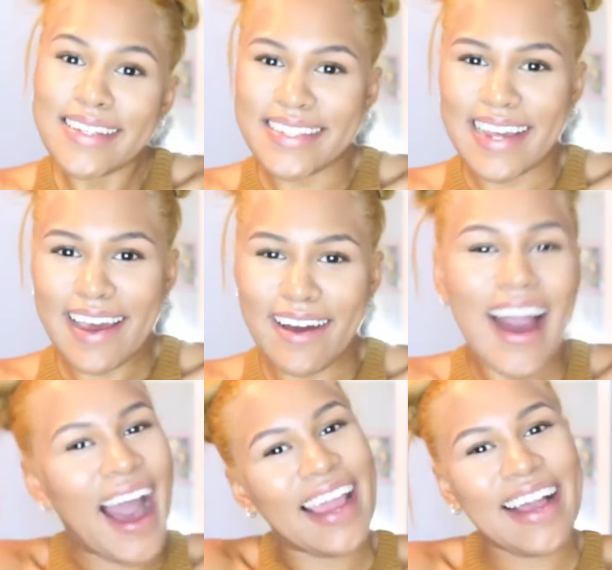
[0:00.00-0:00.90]
So
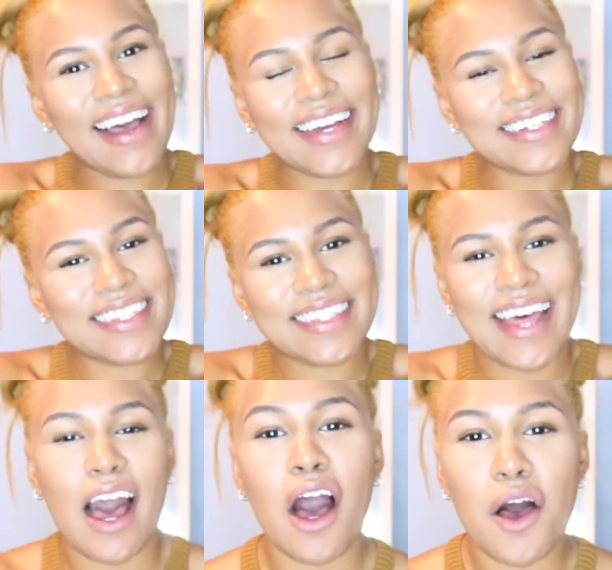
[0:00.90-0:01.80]
hi guys,
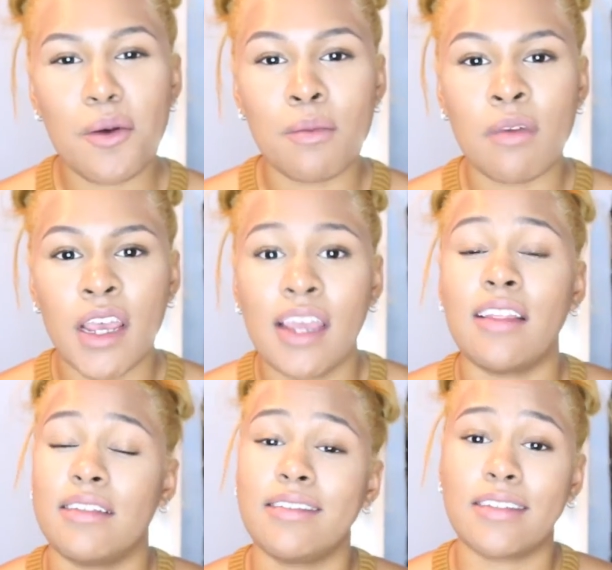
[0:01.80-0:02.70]

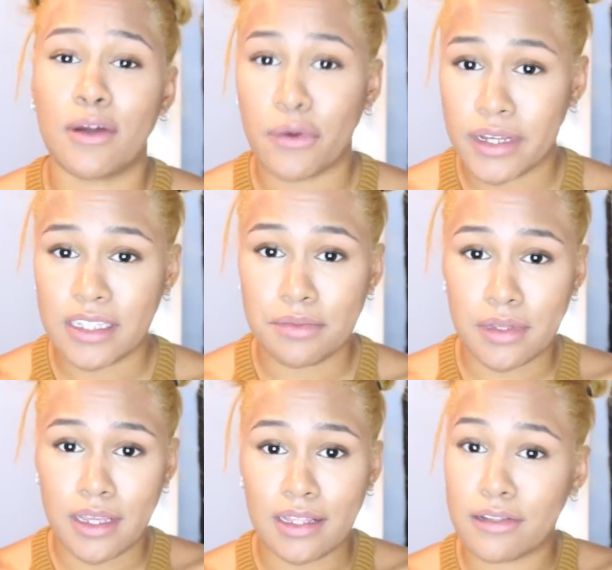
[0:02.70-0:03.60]
this is going to
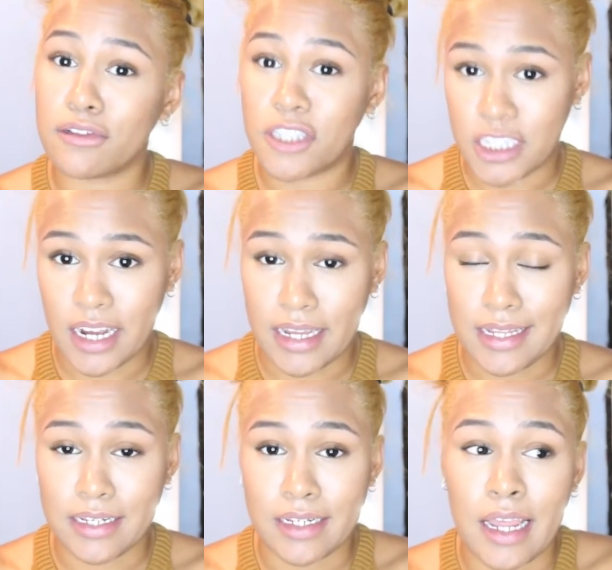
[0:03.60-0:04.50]
be a little
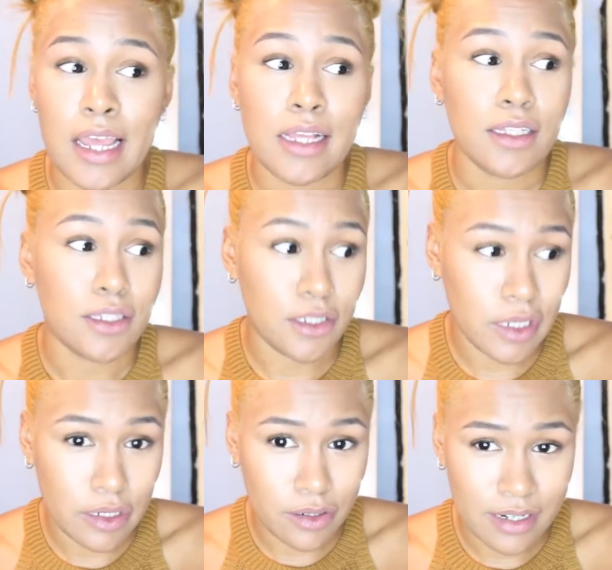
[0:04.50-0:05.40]
check-in.
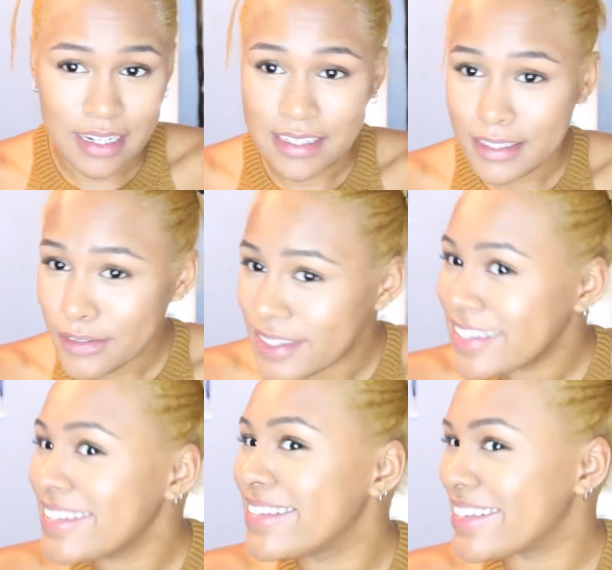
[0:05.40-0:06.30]
So as you
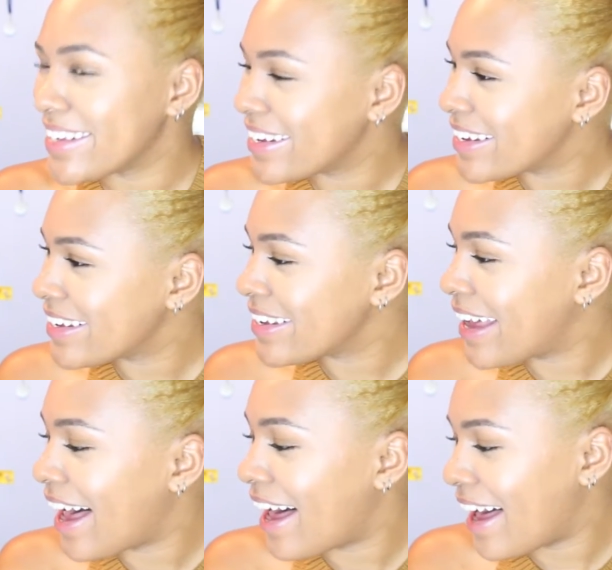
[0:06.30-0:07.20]
can see,
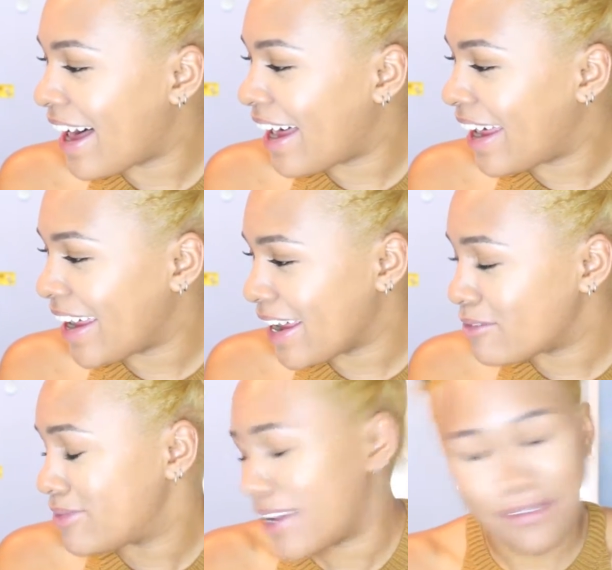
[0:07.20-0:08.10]
I
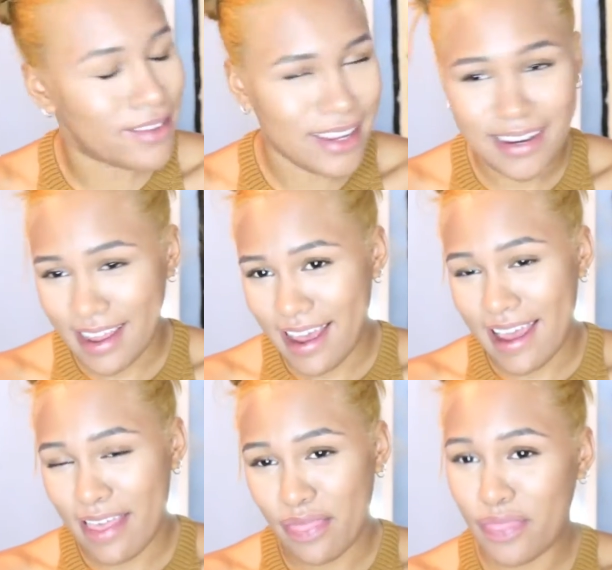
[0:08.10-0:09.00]
am definitely
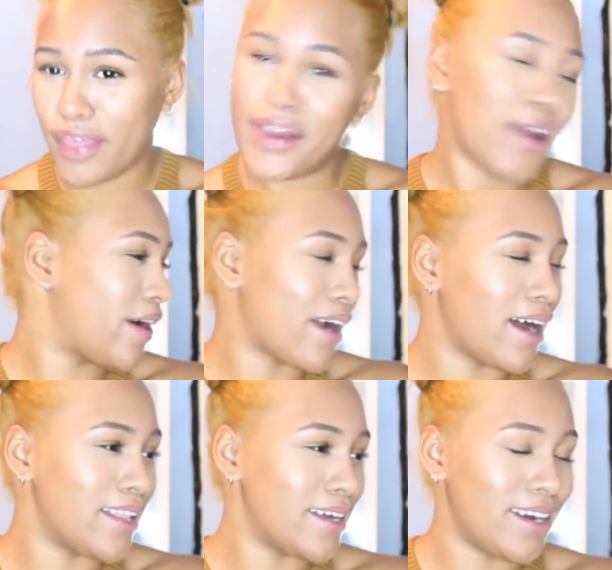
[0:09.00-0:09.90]
not the hair
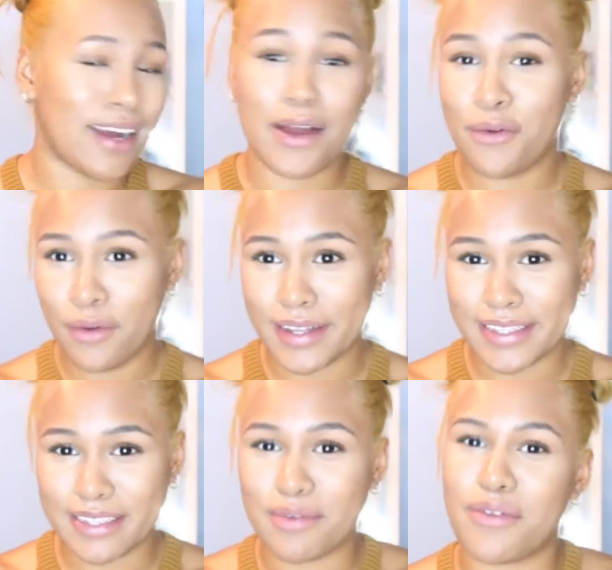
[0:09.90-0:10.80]
color I
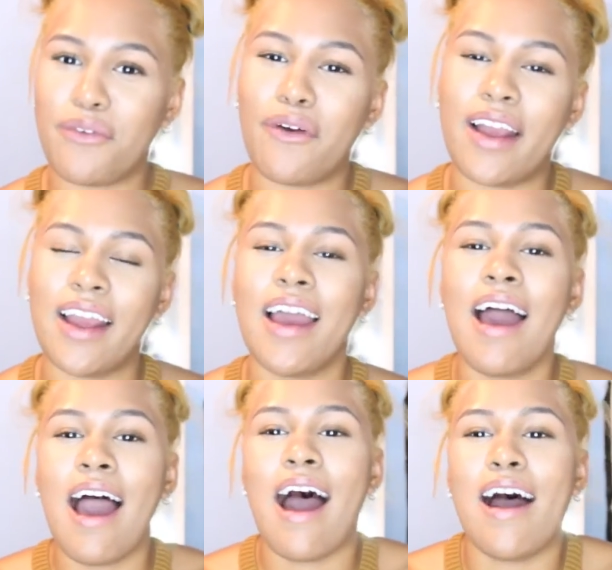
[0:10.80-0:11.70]
was before.
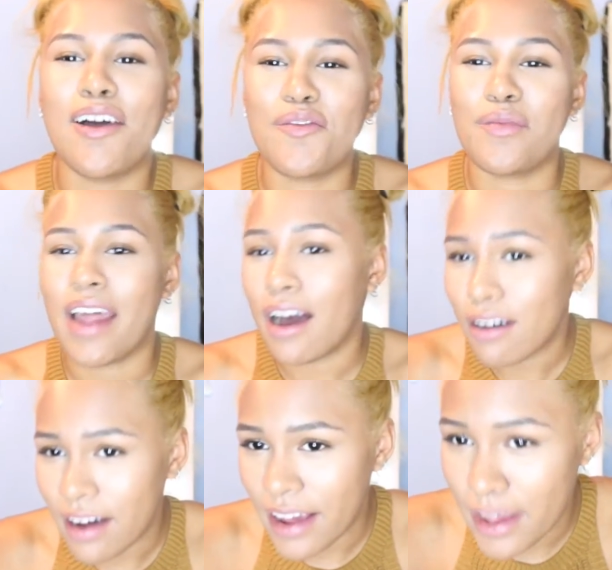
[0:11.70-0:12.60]
Now I